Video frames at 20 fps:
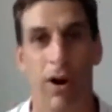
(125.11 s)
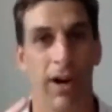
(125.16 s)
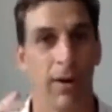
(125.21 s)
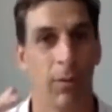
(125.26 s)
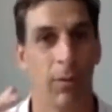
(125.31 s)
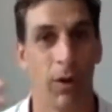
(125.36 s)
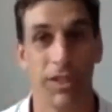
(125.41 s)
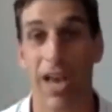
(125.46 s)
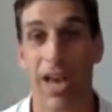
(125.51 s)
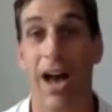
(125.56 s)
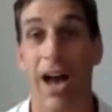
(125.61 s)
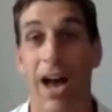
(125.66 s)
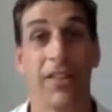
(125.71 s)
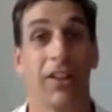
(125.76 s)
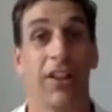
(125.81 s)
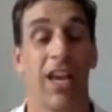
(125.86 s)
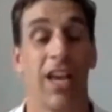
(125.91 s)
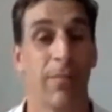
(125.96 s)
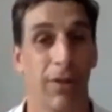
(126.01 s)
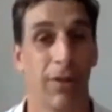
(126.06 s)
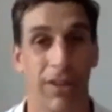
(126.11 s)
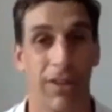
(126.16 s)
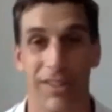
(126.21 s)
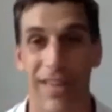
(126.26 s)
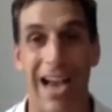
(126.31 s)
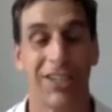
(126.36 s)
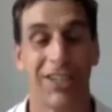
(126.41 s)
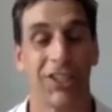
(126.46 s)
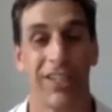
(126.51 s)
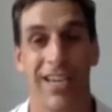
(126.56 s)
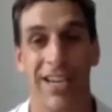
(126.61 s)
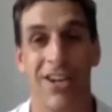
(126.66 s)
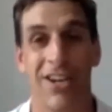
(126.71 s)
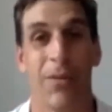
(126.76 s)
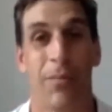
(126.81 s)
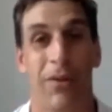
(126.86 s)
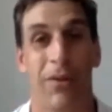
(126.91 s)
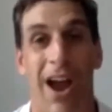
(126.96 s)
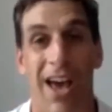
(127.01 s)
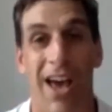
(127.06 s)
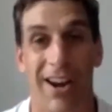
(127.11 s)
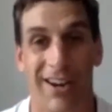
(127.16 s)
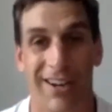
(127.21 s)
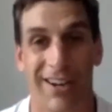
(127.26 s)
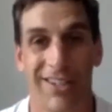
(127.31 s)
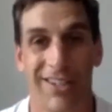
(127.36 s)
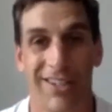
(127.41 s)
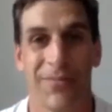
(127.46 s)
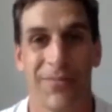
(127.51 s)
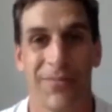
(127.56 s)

and what's on the label is actually in the product.